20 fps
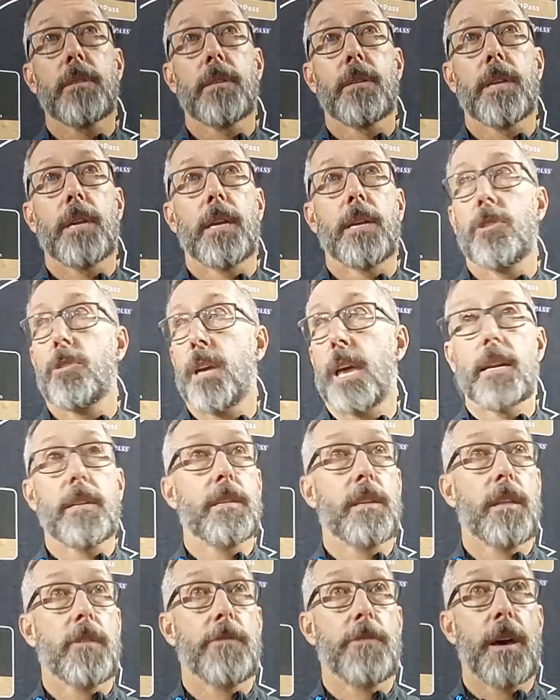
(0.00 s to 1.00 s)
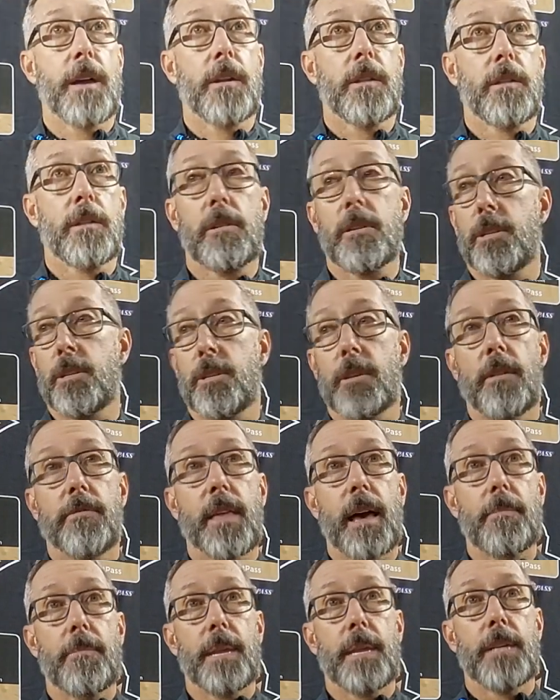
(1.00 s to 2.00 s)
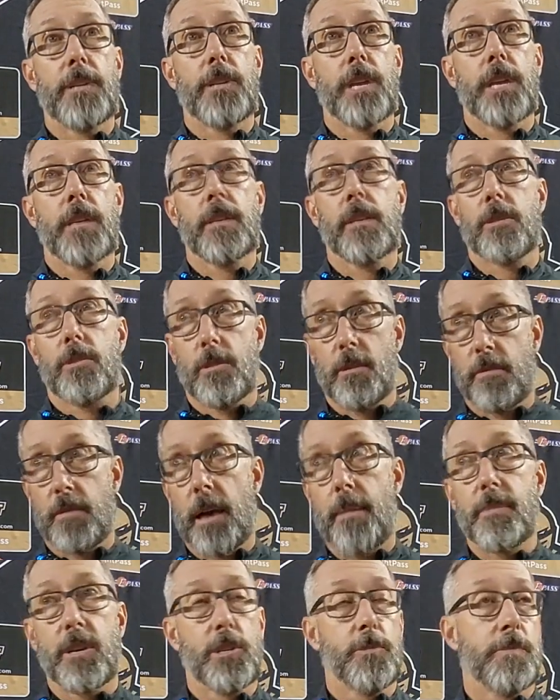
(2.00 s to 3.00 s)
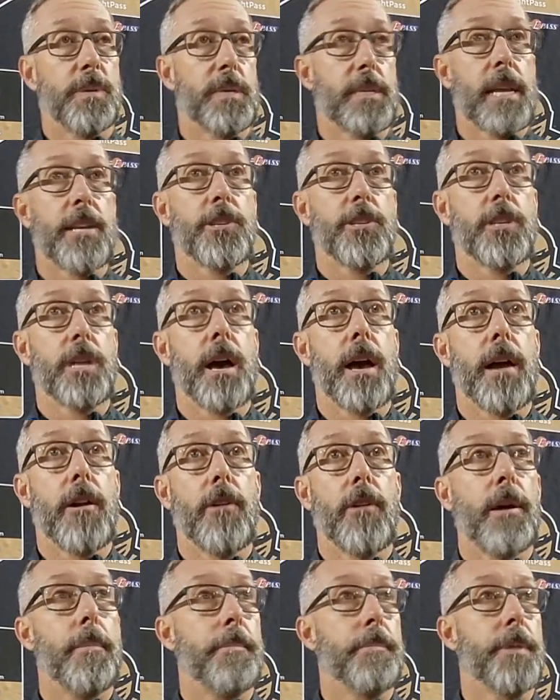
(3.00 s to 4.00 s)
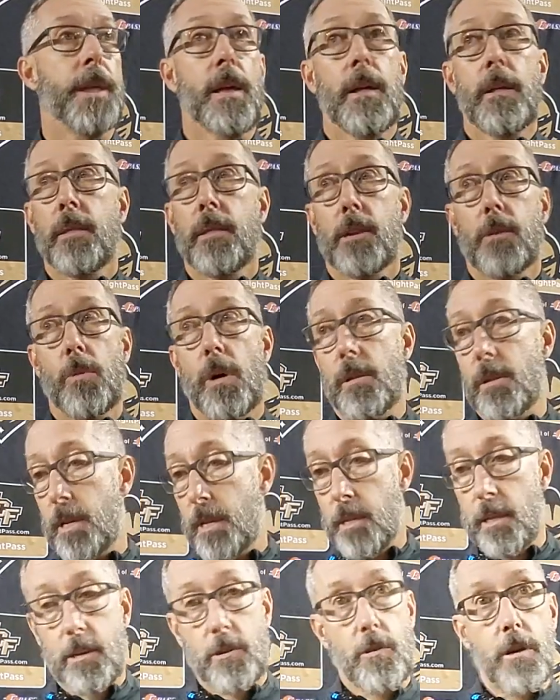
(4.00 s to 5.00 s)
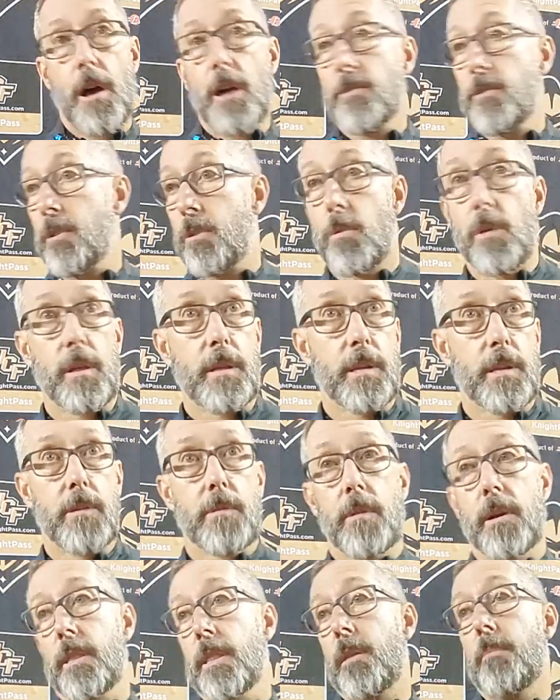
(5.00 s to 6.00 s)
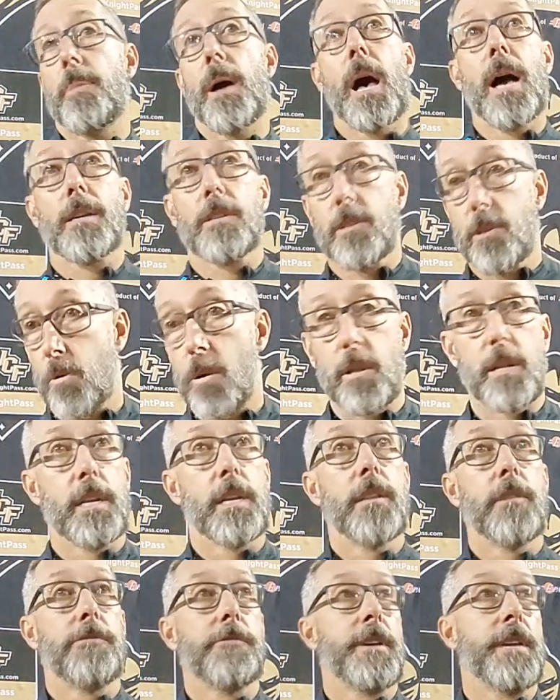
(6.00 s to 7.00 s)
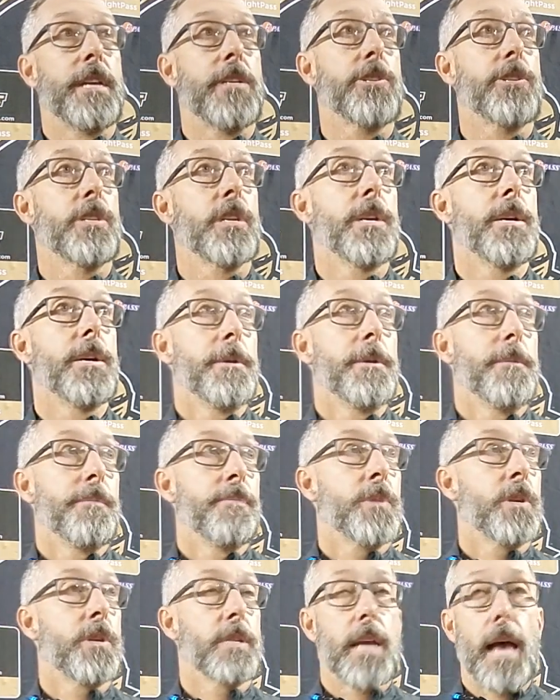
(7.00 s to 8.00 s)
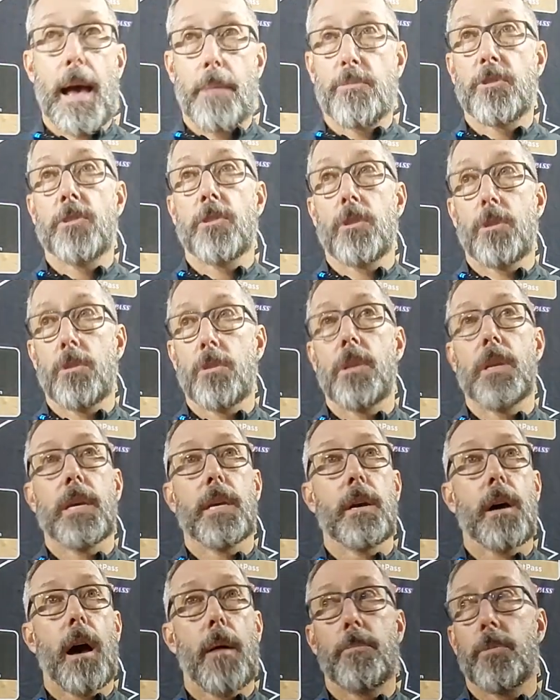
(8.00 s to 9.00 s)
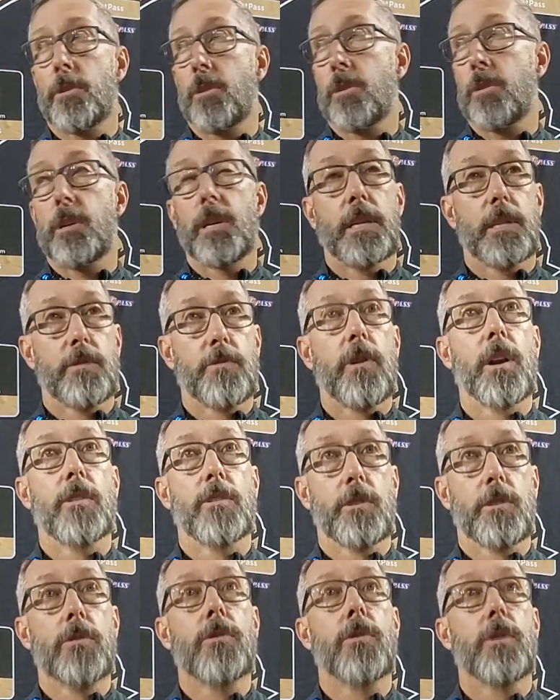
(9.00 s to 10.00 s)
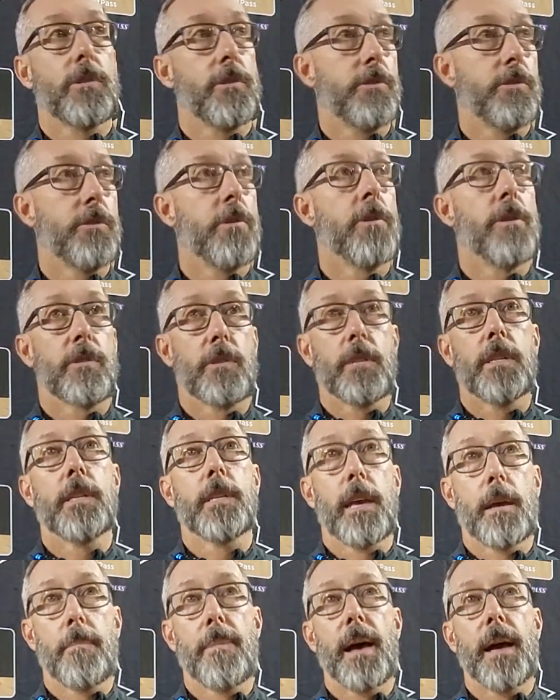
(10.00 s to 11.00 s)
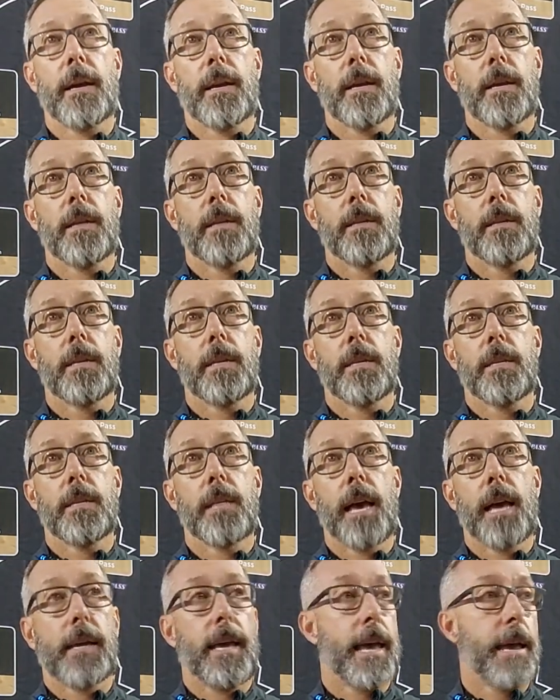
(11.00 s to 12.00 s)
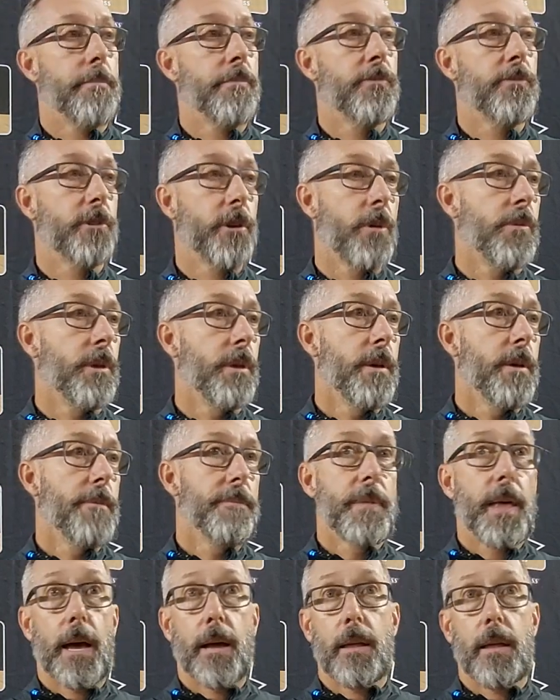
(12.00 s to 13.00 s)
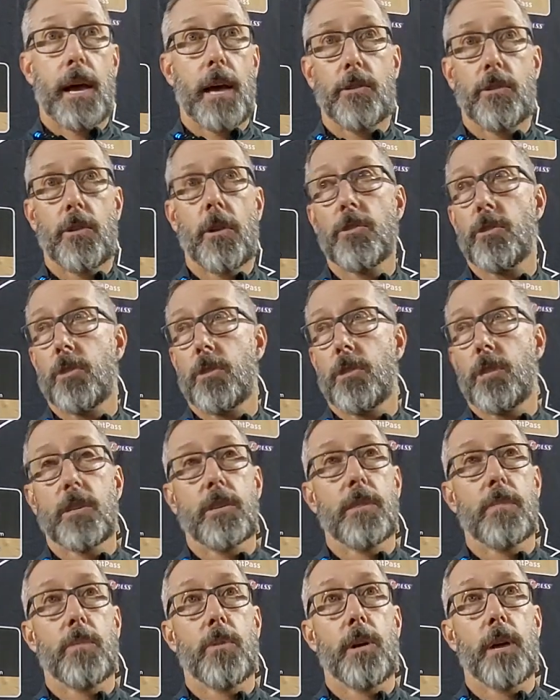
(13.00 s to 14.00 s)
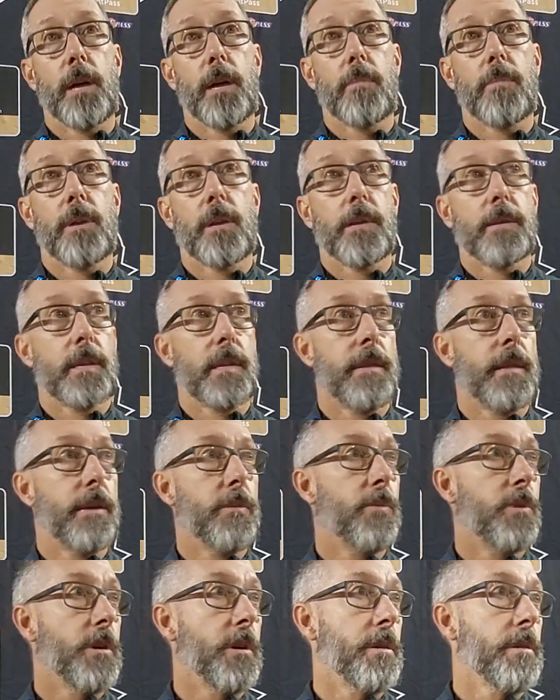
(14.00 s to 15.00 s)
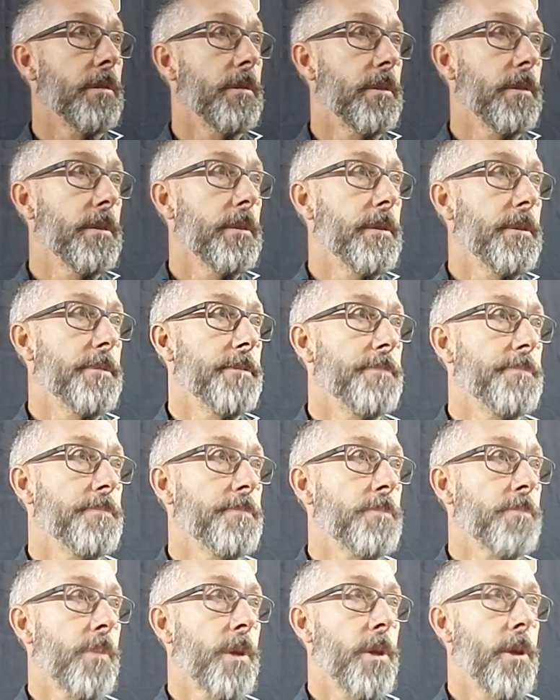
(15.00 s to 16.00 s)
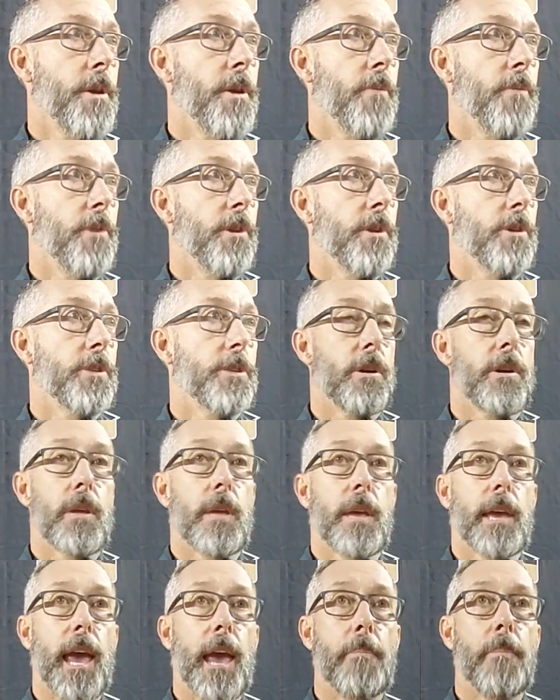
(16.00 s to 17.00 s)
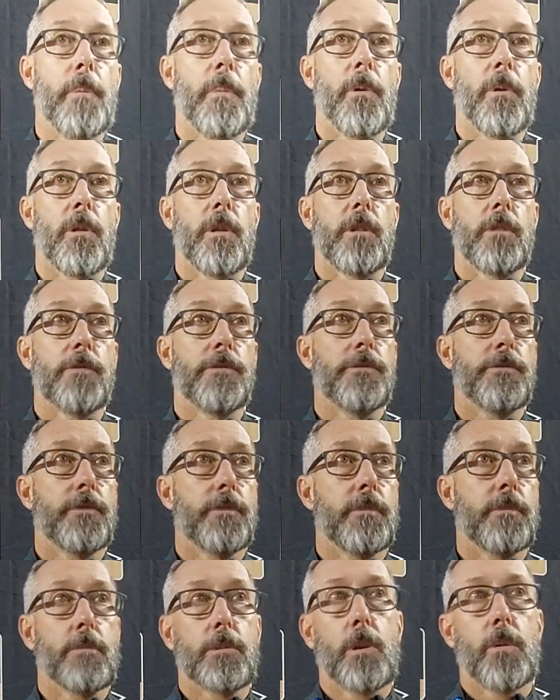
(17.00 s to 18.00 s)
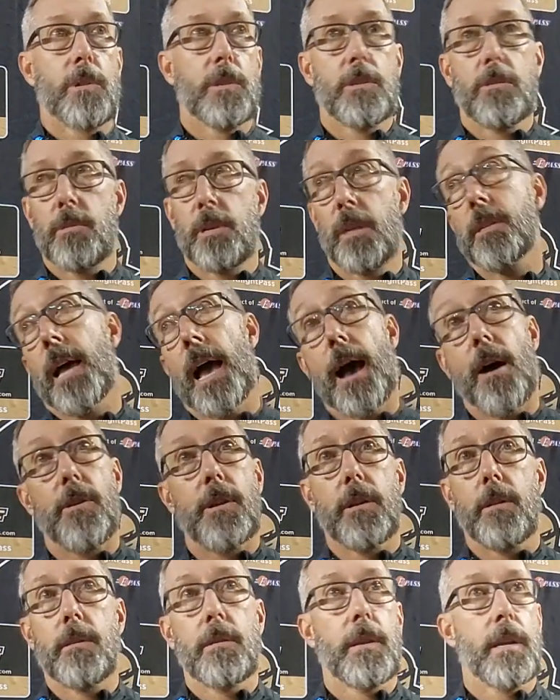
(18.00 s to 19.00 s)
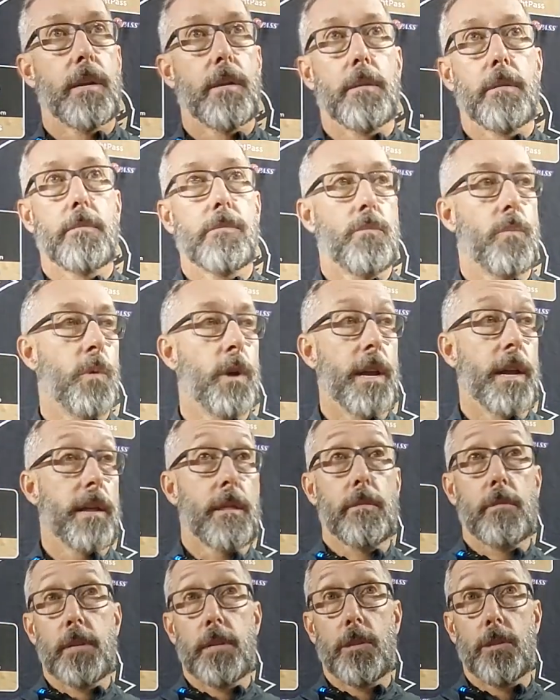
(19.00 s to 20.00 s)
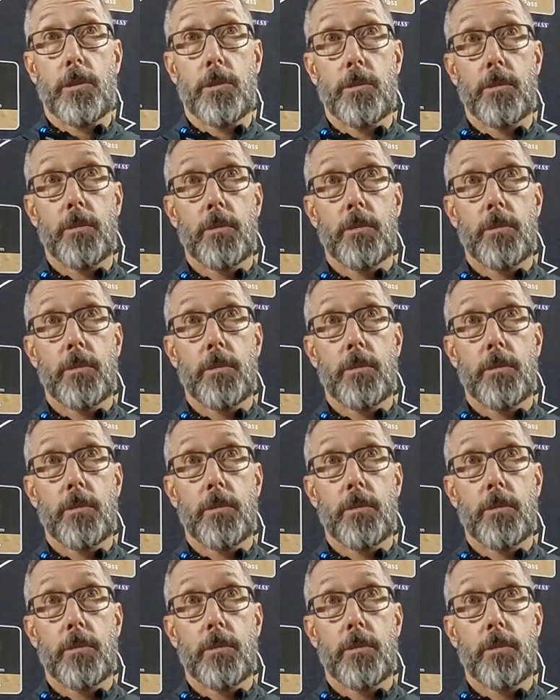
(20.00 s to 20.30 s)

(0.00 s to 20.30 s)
And you get into the final third, and you have that many chances, you have that much possession higher up. The quality of the cross, the quality of the run in the box, the quality of the finish. There's absolutely opportunities for us to score two goals and to get back into that game. So that's also disappointing, because I think we're certainly capable of going 2-0 down and winning 3-2.